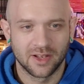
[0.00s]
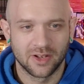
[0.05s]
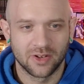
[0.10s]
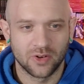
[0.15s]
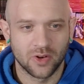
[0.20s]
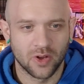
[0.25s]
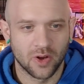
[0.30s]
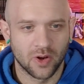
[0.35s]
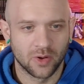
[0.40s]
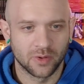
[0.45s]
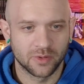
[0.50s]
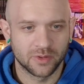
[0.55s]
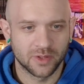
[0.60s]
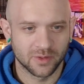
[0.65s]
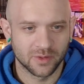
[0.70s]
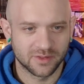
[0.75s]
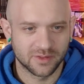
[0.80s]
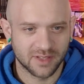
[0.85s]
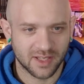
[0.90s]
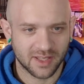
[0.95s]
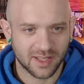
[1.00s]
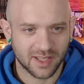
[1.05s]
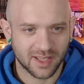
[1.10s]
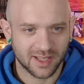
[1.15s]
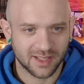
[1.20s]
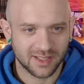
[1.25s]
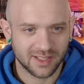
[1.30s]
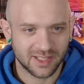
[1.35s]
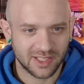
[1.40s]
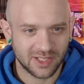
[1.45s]
No, don't say
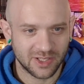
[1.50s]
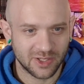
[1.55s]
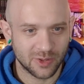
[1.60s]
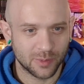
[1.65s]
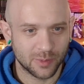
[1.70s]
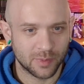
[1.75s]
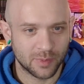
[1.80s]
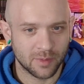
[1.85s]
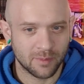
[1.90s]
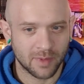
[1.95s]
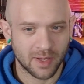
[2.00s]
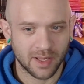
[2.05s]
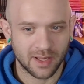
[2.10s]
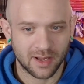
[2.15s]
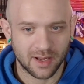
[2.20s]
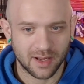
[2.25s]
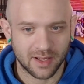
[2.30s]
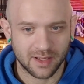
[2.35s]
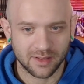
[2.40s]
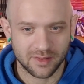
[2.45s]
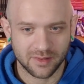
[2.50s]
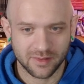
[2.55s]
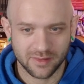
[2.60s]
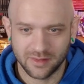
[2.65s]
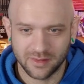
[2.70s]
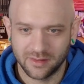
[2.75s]
that. You opened my eyes.